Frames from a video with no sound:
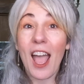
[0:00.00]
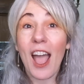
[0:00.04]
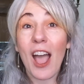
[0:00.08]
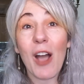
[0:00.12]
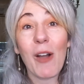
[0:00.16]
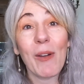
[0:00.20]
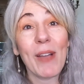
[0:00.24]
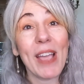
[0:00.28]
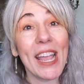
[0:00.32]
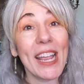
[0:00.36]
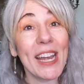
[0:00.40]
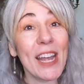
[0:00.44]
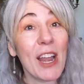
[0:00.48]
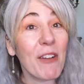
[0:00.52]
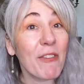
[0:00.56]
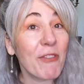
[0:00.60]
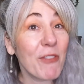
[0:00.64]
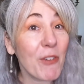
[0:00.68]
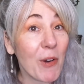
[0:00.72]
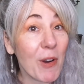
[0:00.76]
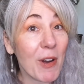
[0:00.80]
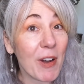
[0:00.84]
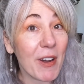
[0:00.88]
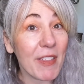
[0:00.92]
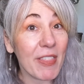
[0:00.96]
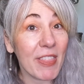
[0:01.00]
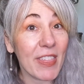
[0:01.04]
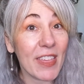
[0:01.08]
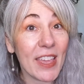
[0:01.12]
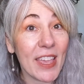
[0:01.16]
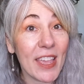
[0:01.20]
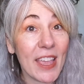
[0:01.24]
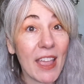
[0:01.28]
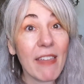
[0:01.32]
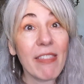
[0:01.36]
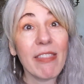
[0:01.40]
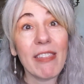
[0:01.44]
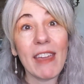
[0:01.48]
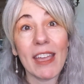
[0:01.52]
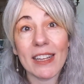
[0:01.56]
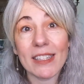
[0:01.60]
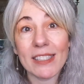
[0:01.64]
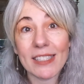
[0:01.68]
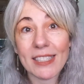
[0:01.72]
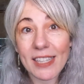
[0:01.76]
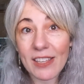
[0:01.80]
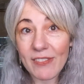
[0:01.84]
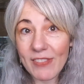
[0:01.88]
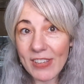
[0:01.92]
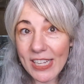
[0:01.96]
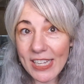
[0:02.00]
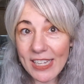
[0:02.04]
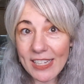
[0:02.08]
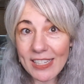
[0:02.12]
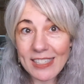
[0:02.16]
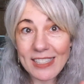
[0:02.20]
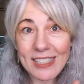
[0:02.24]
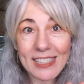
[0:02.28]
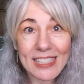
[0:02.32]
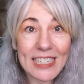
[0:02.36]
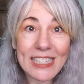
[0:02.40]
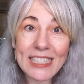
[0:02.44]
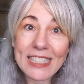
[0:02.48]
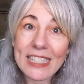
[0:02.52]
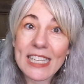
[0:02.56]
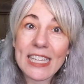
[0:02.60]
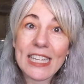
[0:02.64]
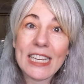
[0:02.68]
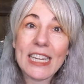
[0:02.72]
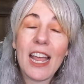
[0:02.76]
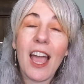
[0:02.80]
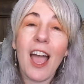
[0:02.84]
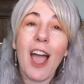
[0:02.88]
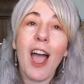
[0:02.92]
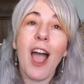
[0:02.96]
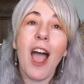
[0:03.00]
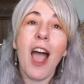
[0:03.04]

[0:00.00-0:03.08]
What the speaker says: Okay, now for the Thanksgiving season,